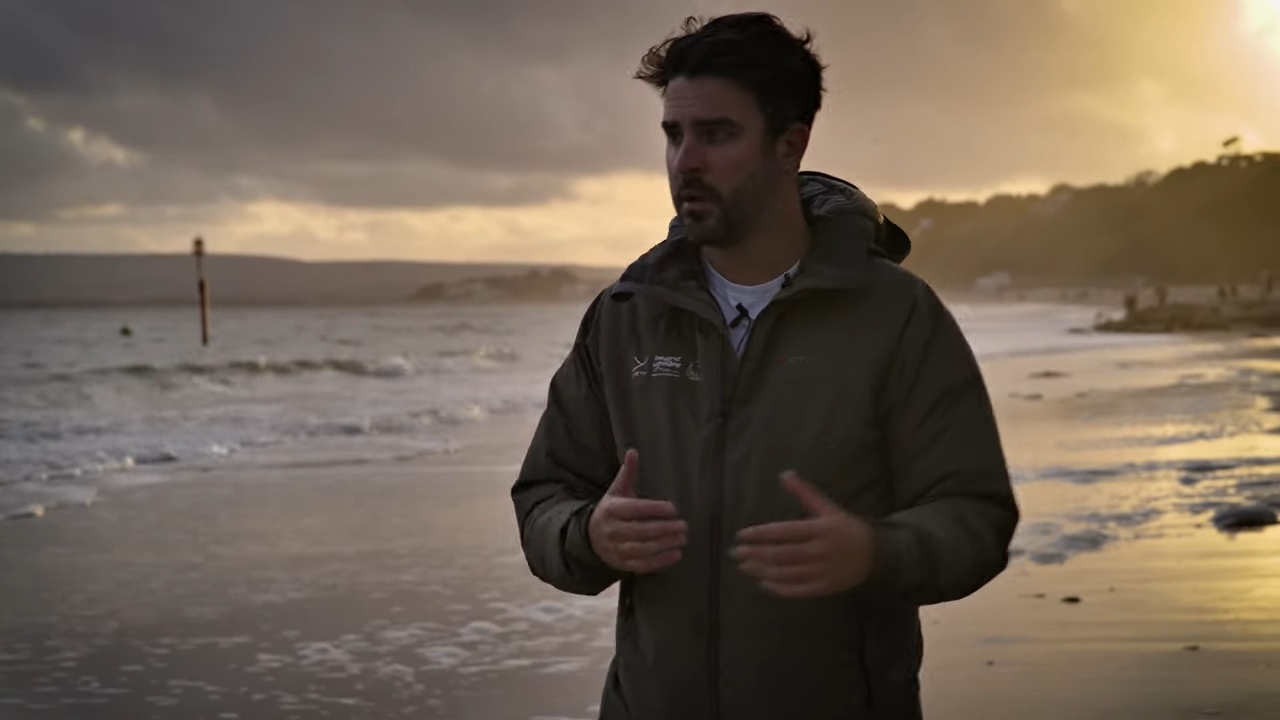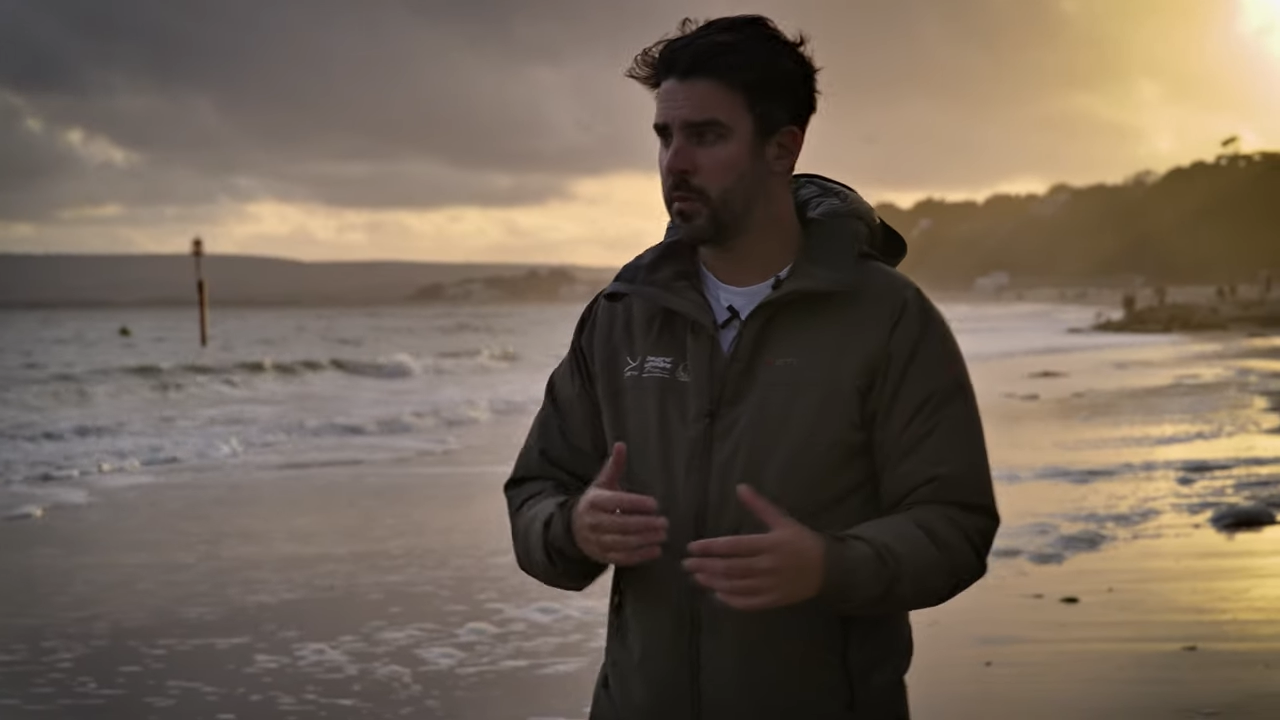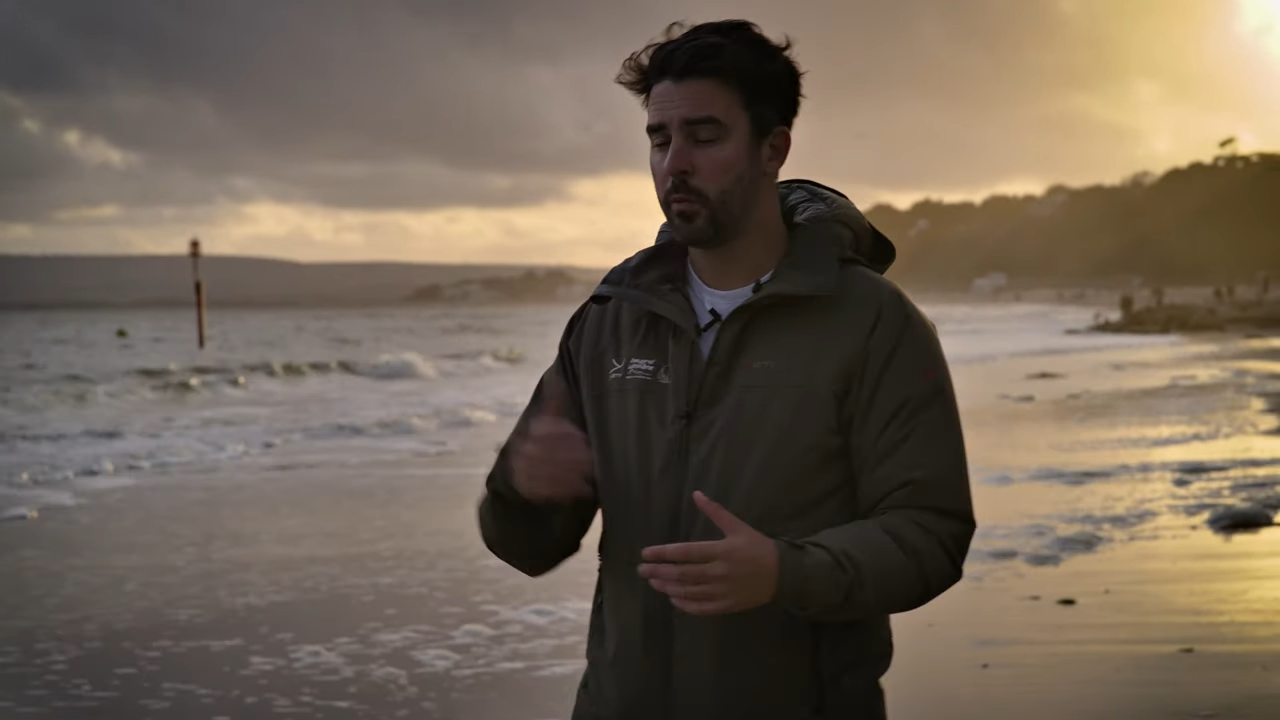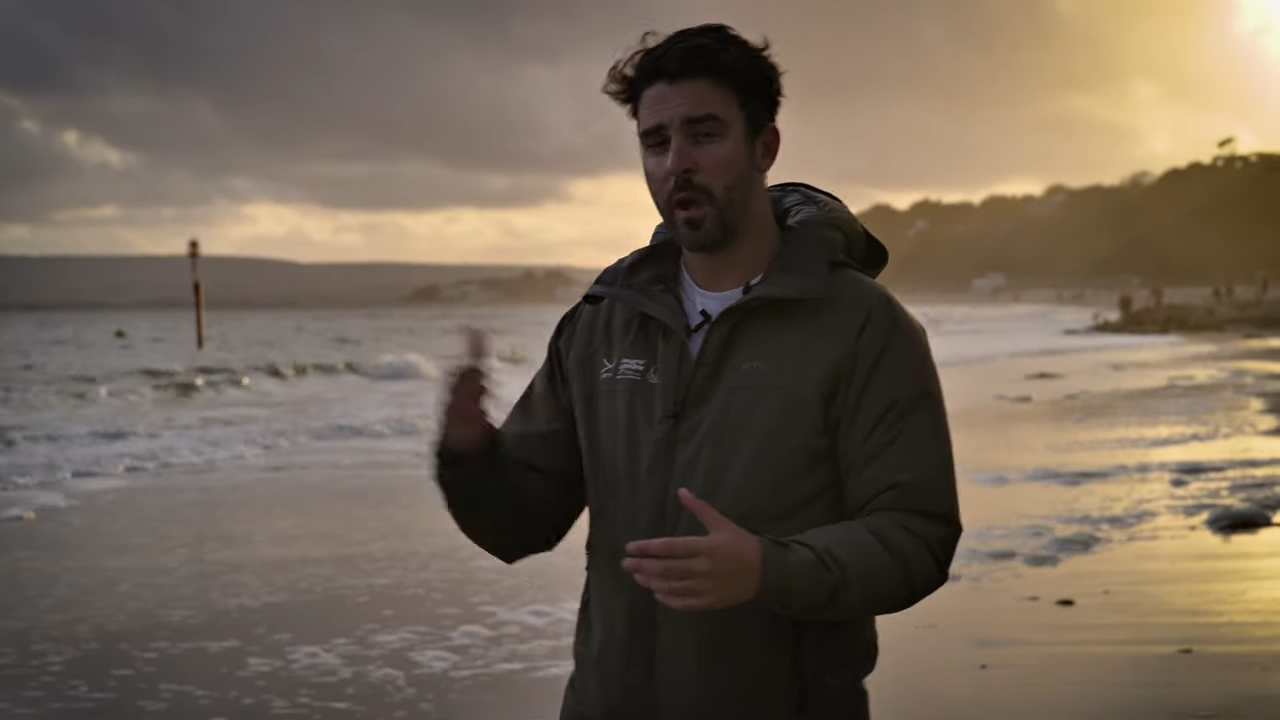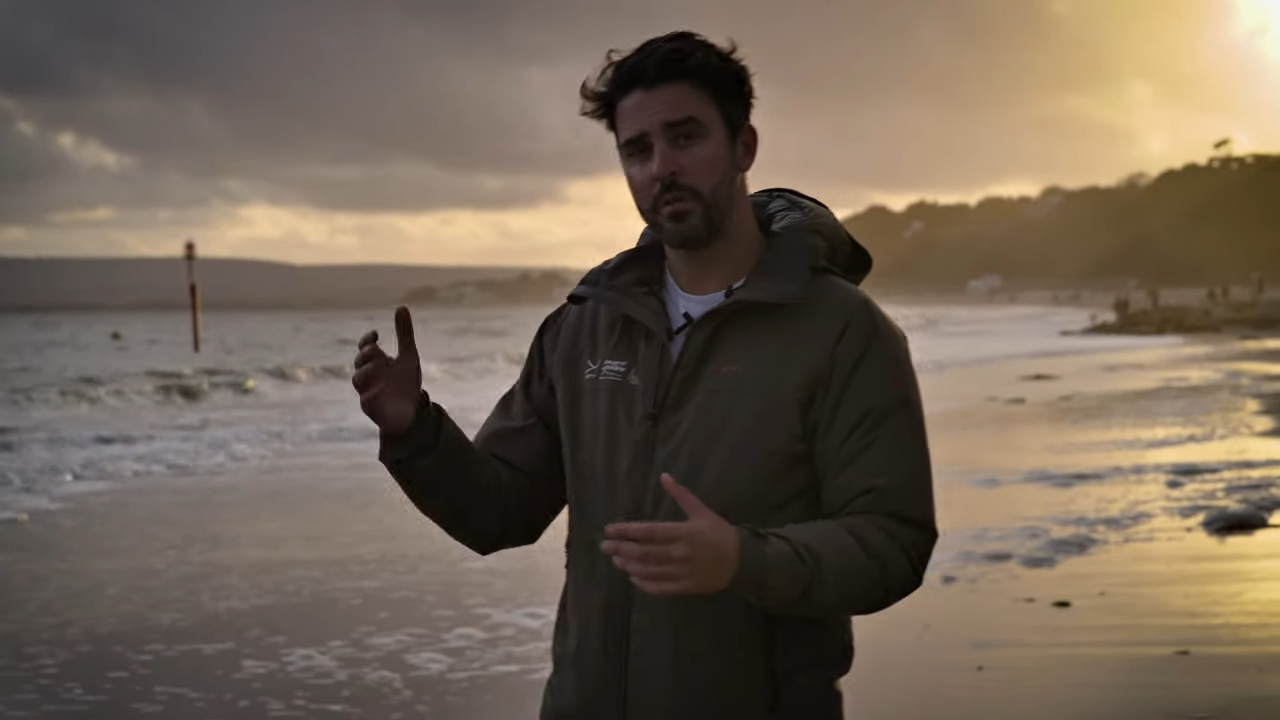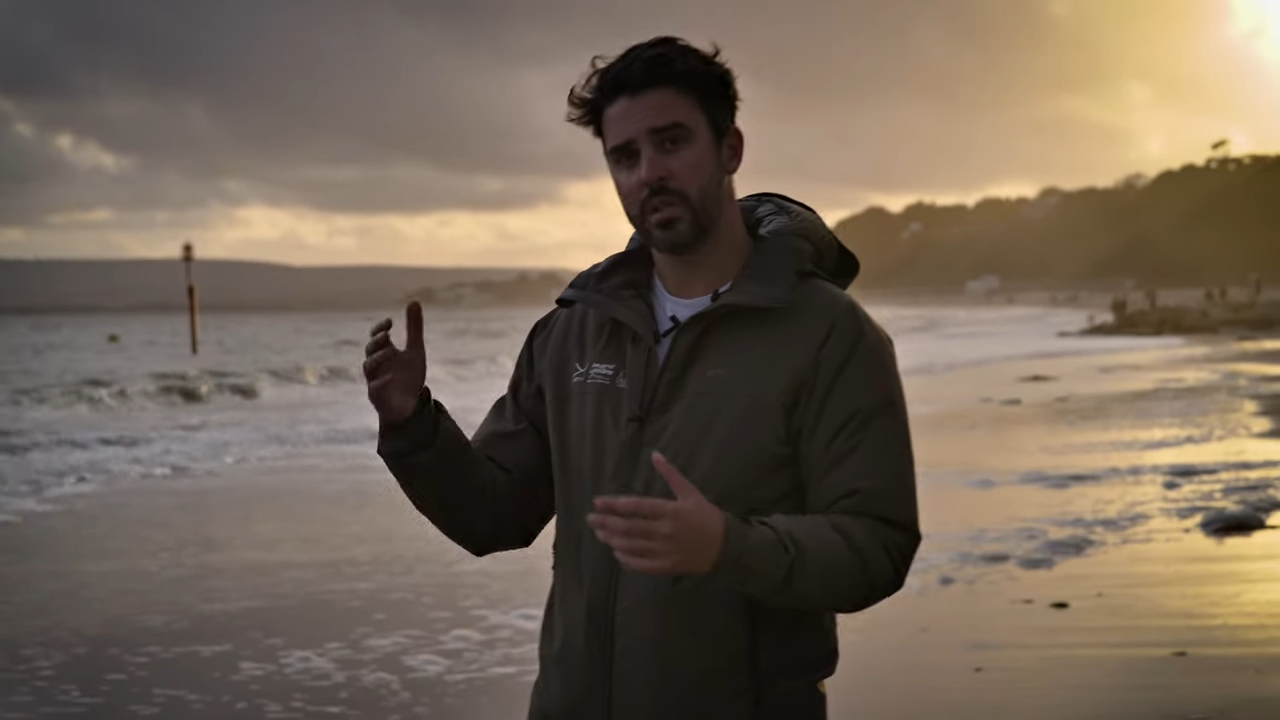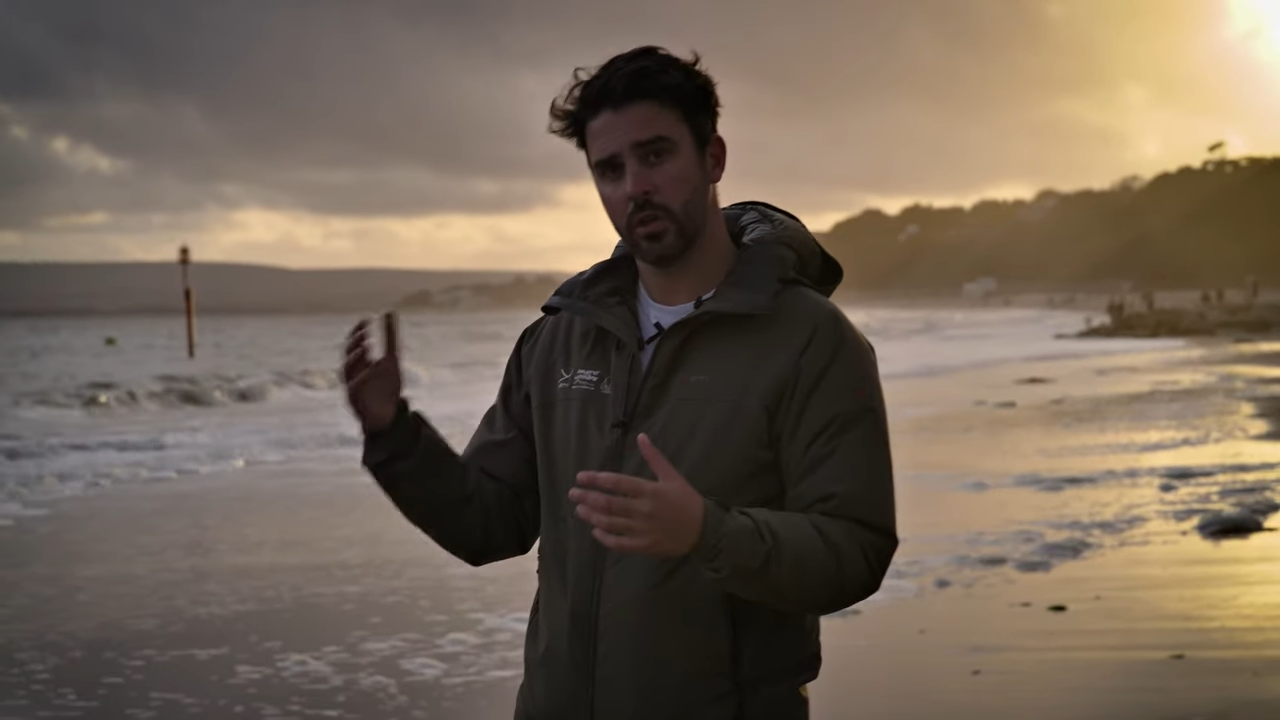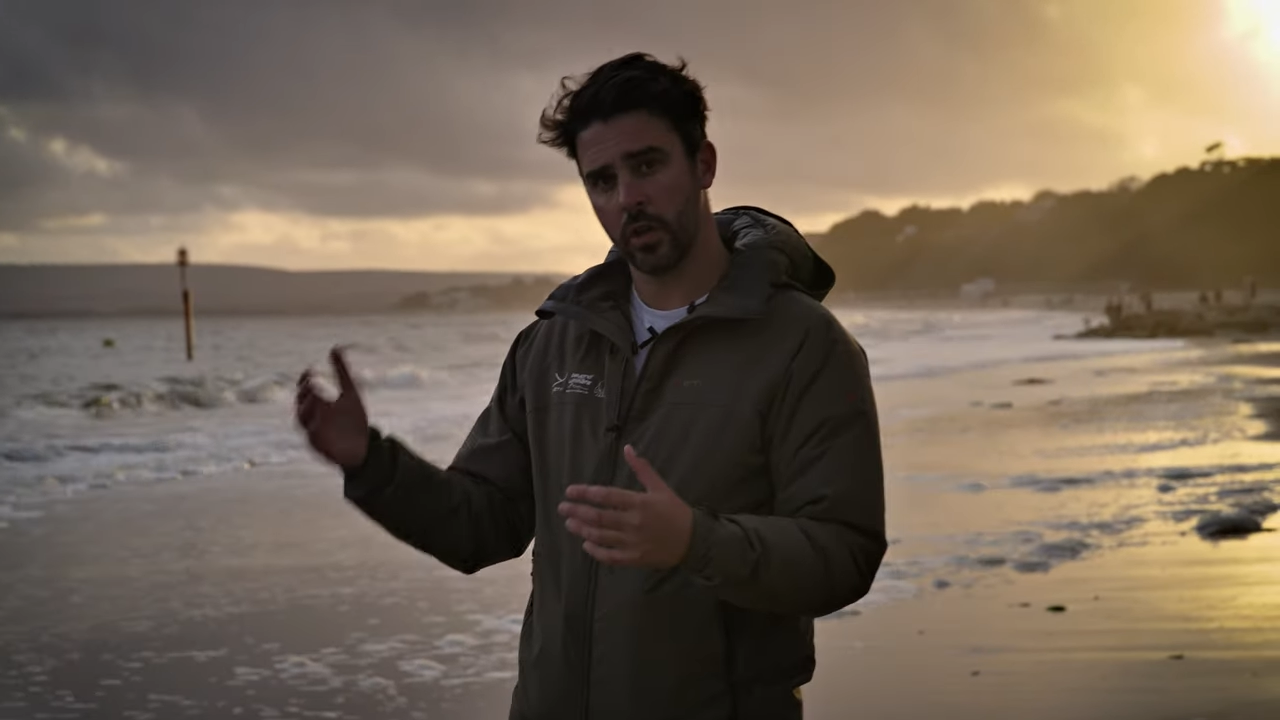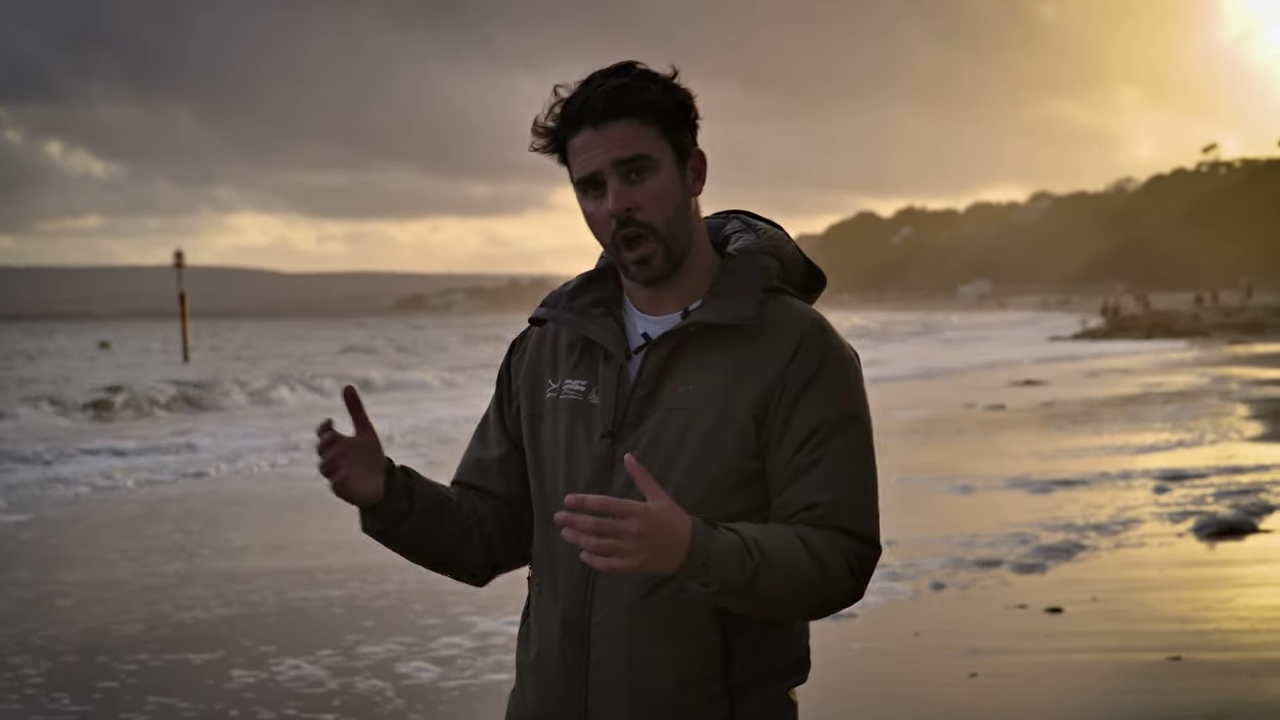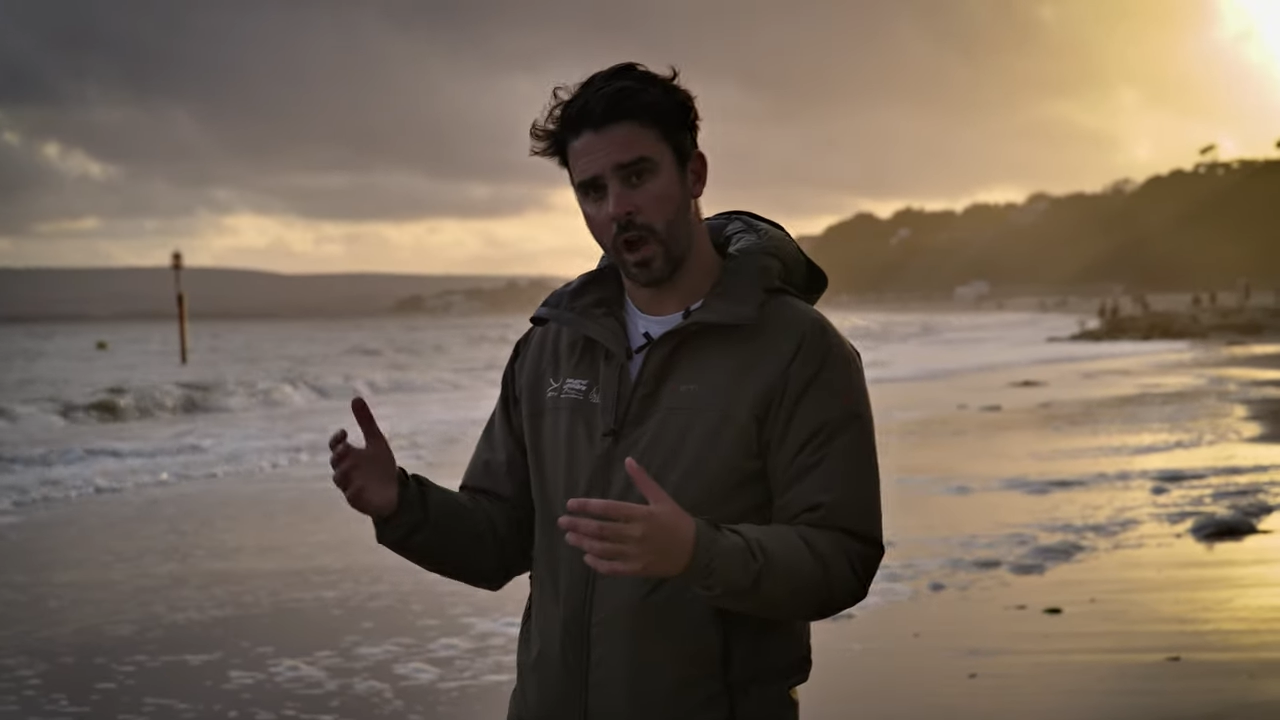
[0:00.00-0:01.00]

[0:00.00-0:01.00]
But the way we should look at